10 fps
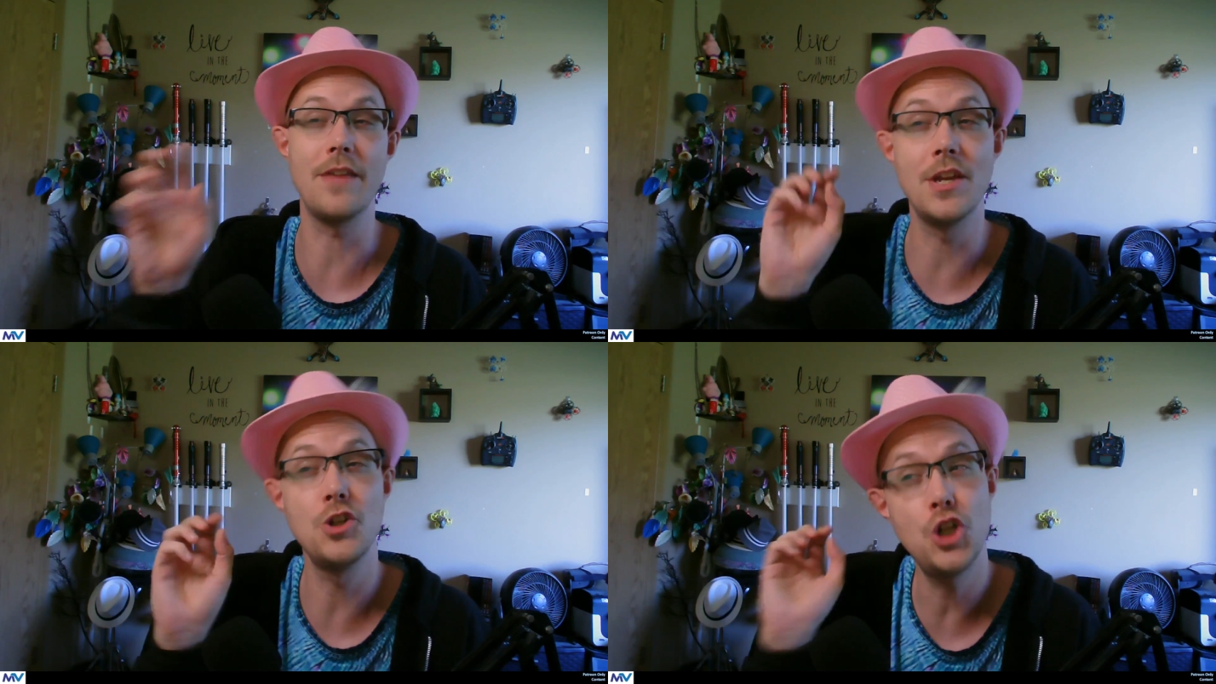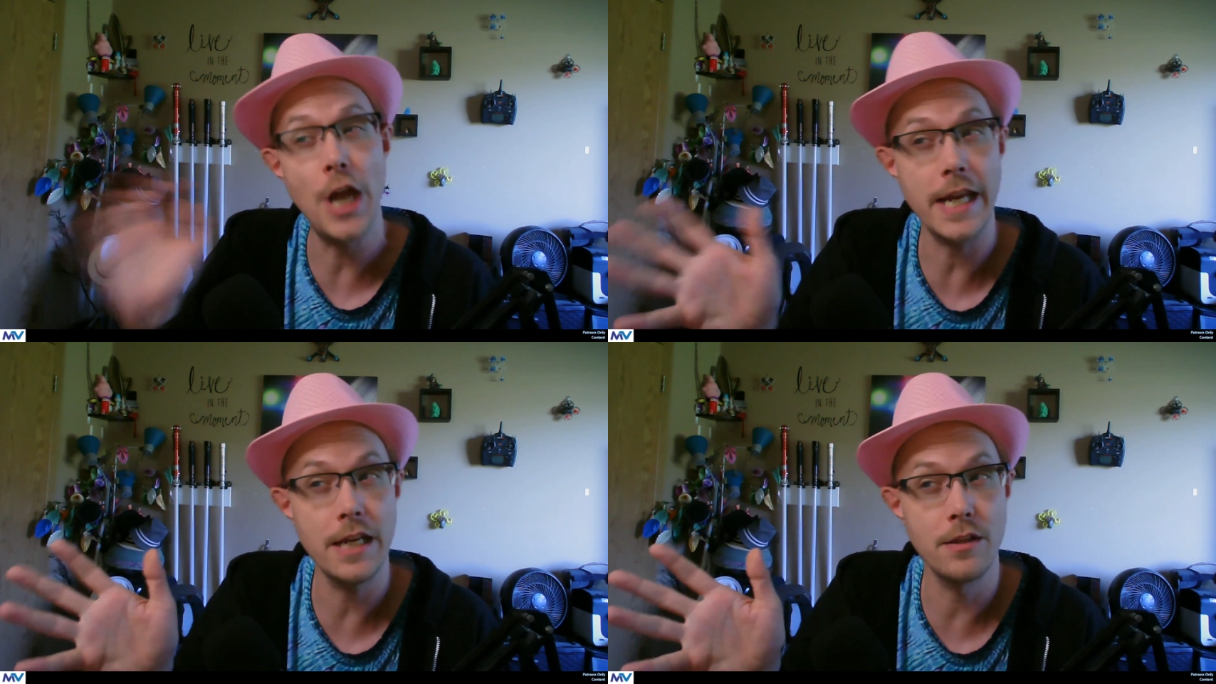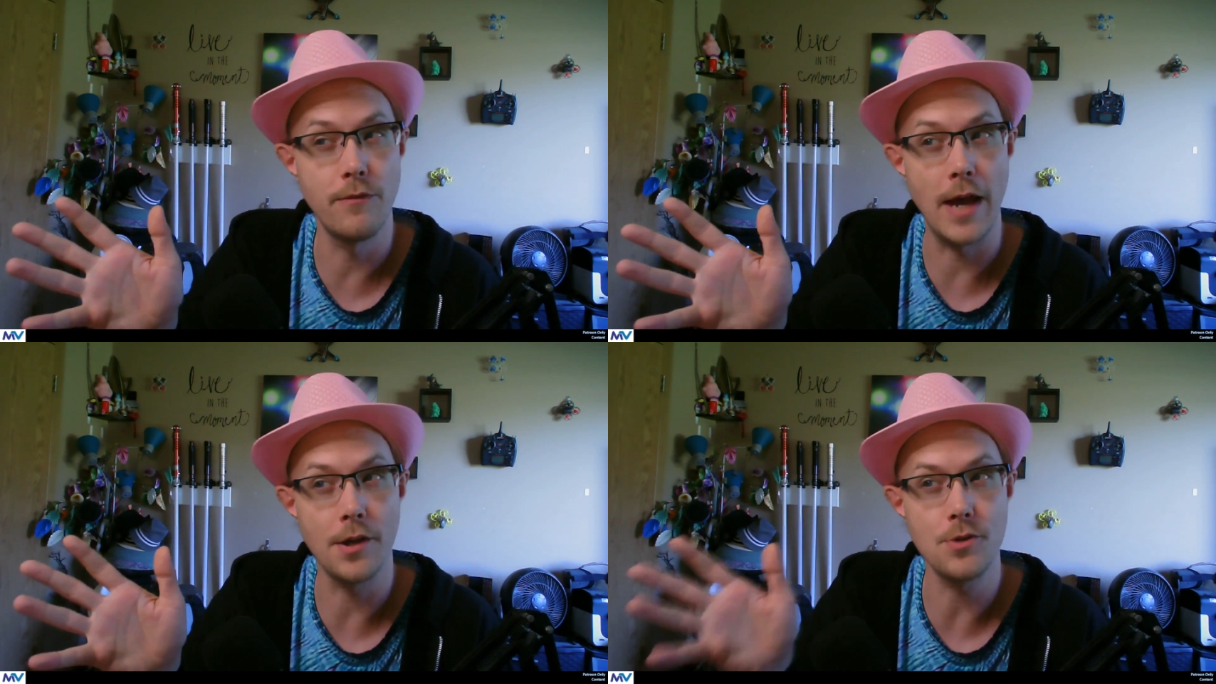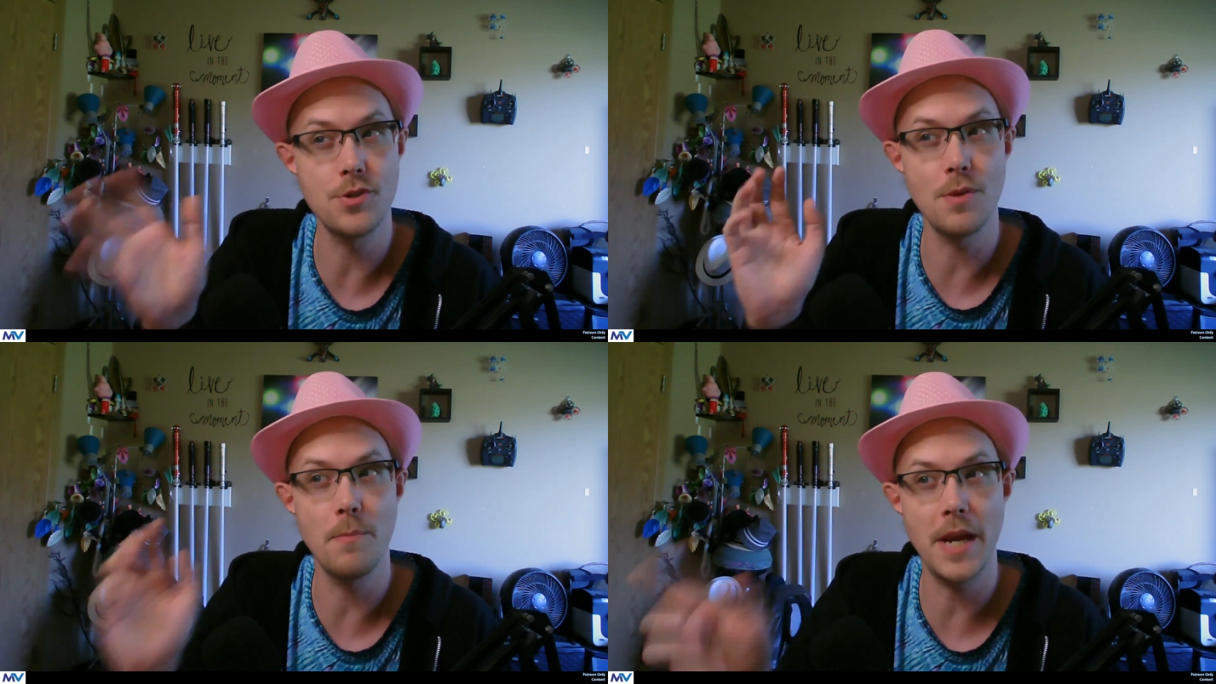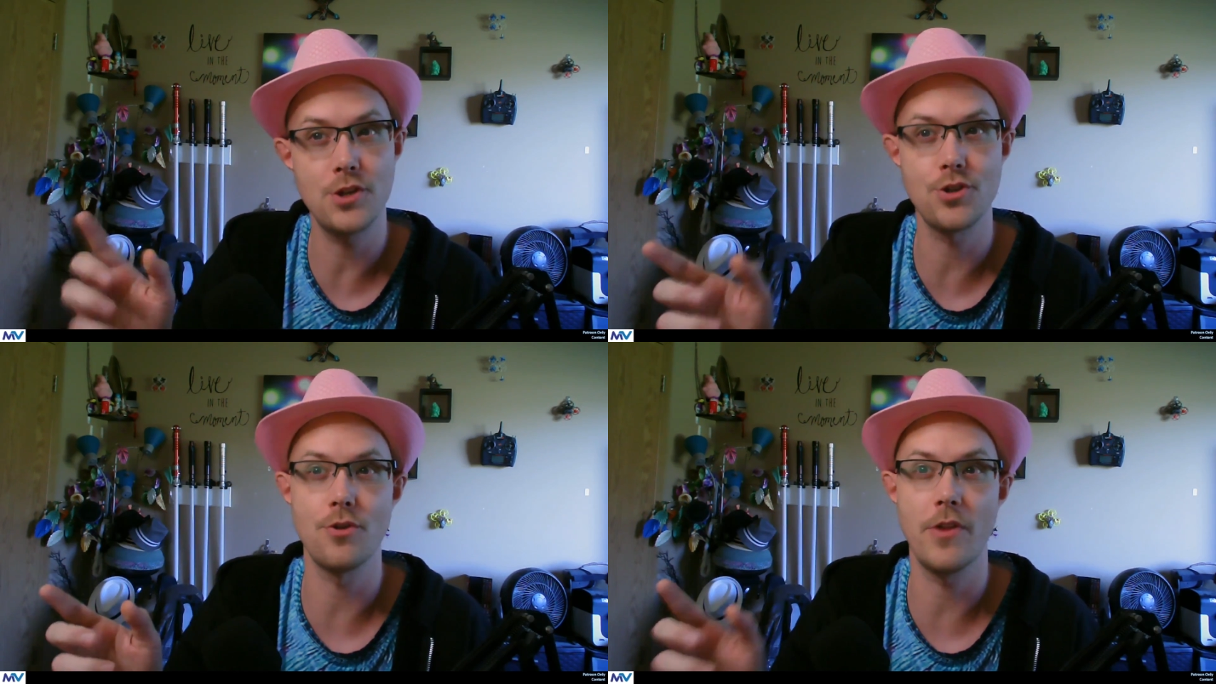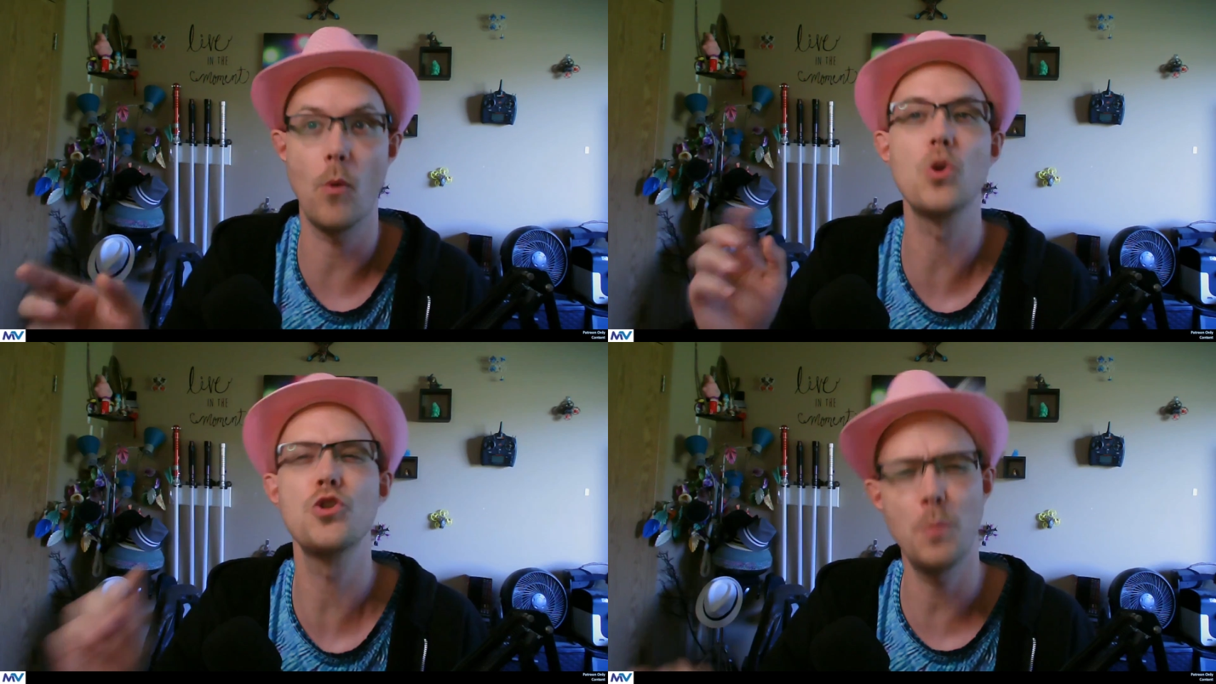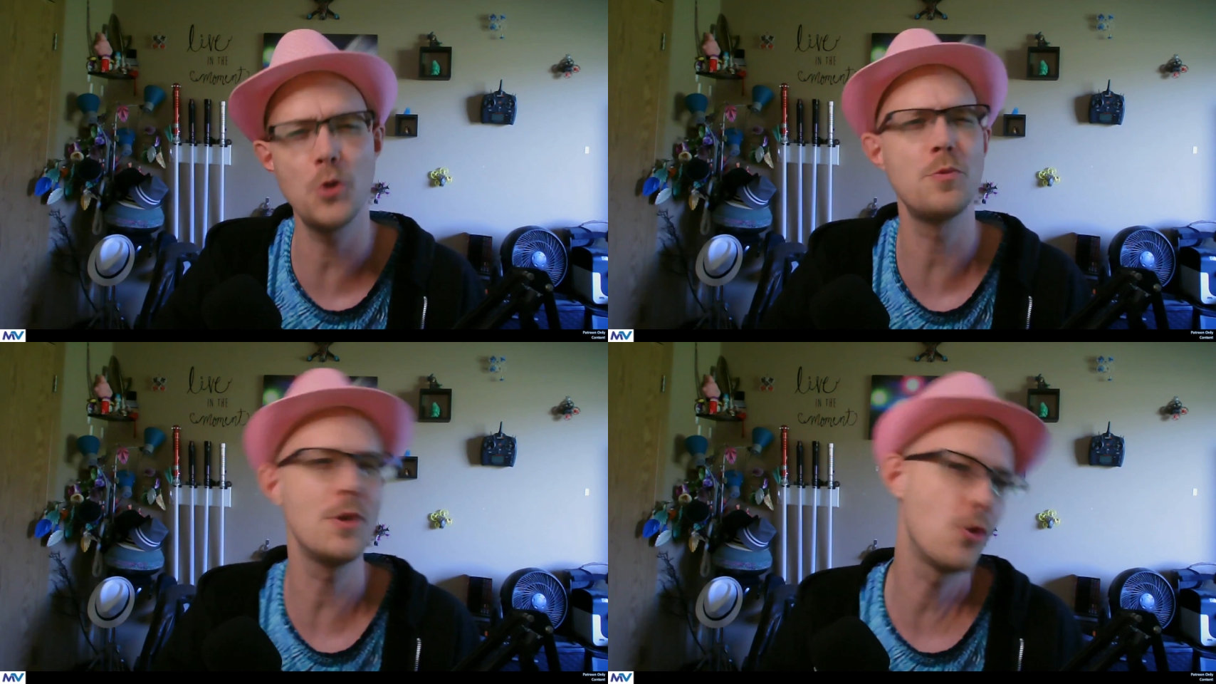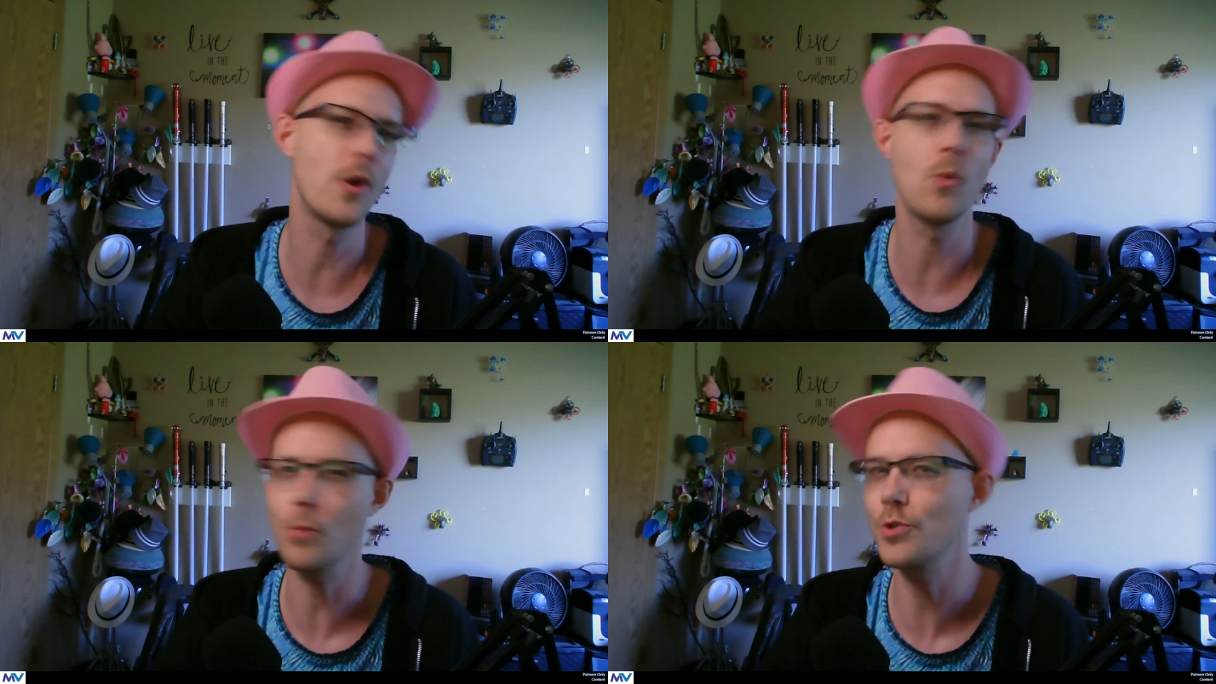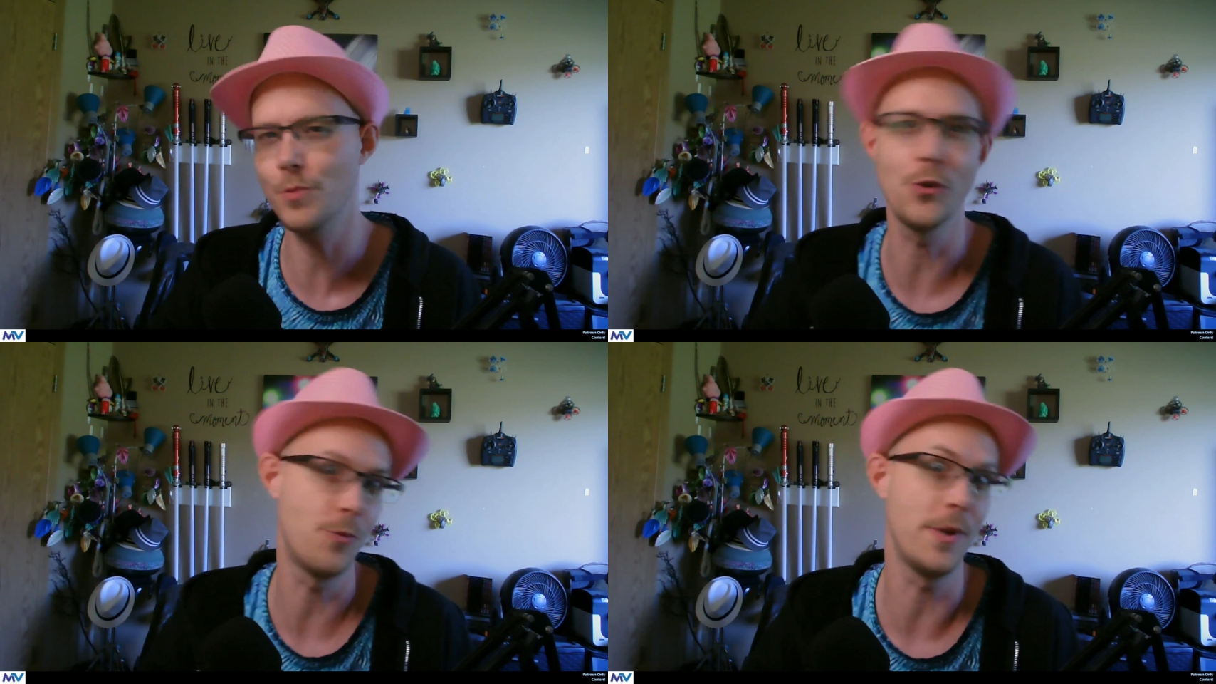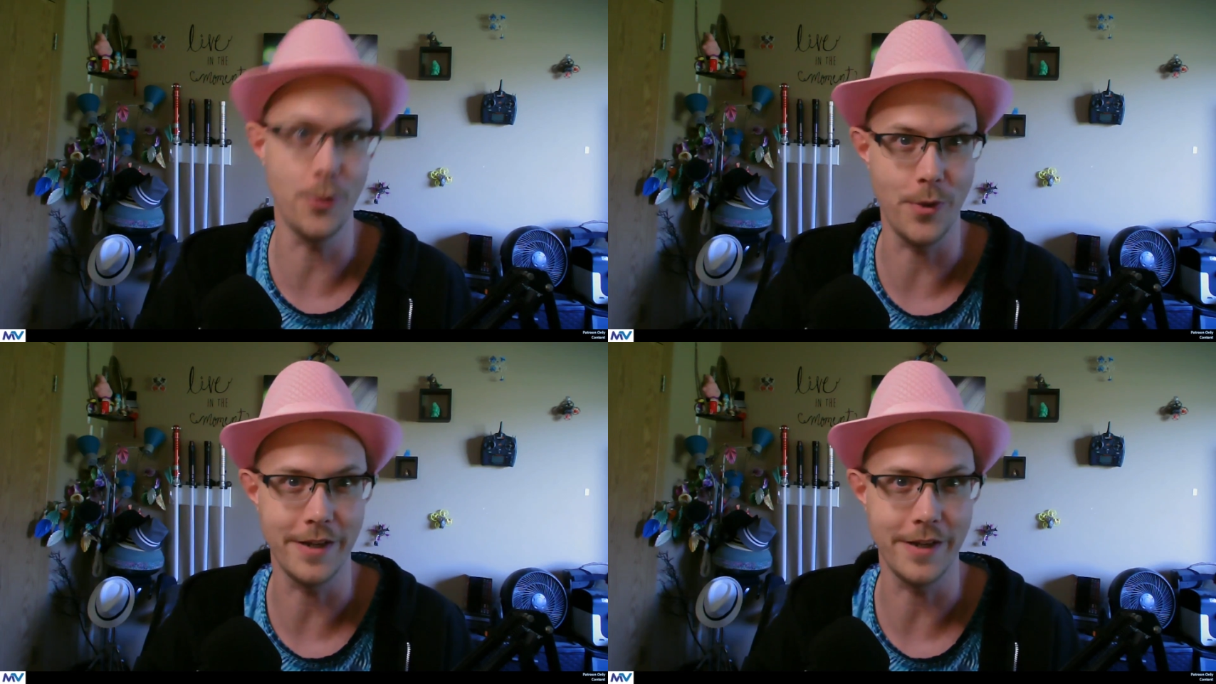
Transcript: and then checking the values to make sure that we're supposed to be doing what we're supposed to be doing.